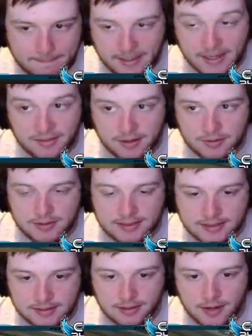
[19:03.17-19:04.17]
I didn't think it was
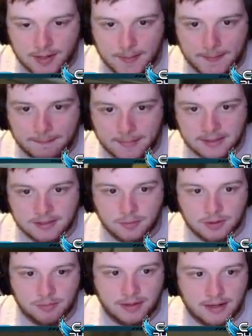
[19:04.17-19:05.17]
necessary. I still
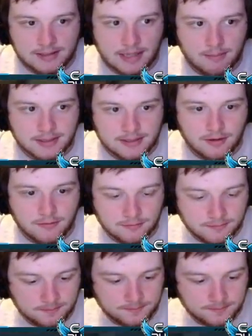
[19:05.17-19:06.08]
want to play outside myself.